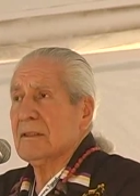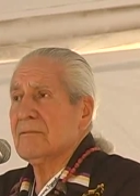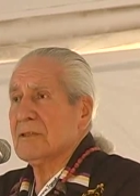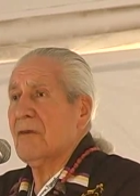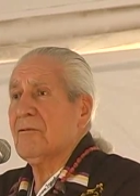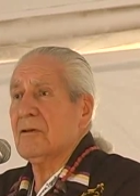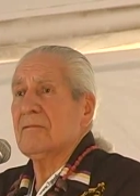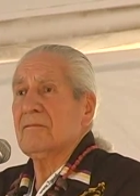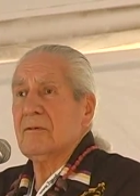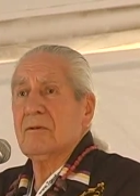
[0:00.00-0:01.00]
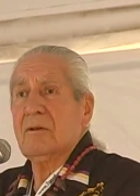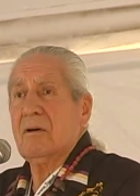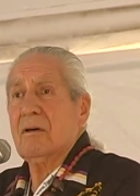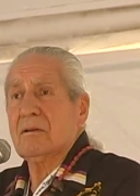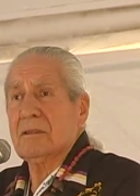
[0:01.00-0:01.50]
suffered for a
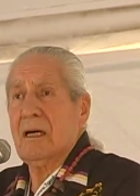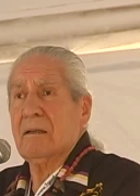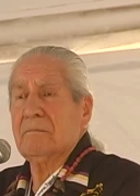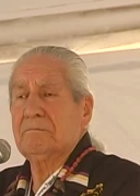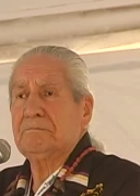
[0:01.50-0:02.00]
long time.